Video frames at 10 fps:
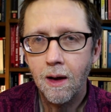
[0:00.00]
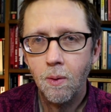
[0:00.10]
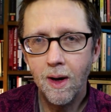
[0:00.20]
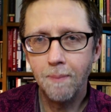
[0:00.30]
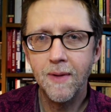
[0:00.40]

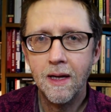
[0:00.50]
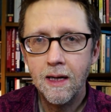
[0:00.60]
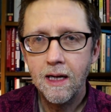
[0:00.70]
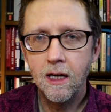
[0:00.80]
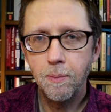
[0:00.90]
Well,
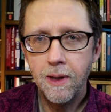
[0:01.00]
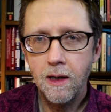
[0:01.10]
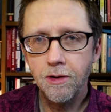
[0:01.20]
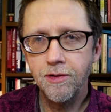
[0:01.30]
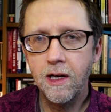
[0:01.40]
it
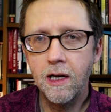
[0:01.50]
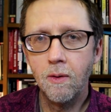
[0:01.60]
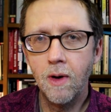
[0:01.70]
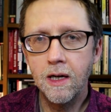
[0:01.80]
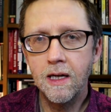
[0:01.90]
appears that an
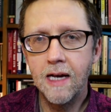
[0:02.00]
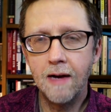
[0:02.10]
Iranian